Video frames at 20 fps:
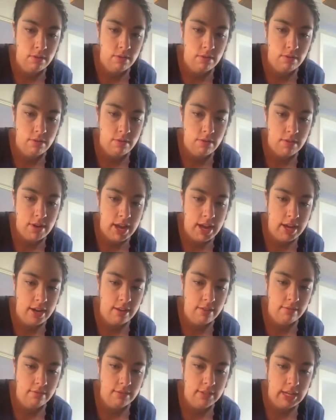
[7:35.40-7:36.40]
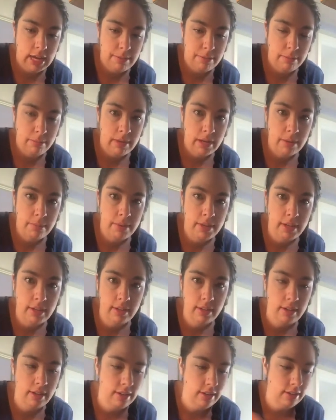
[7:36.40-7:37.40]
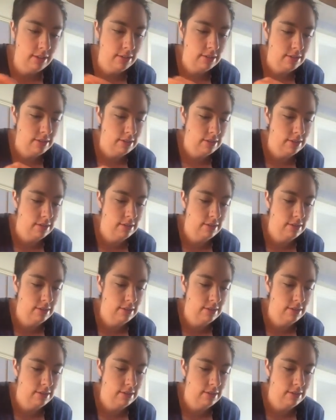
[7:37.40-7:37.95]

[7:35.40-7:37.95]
right on top of my pancakes.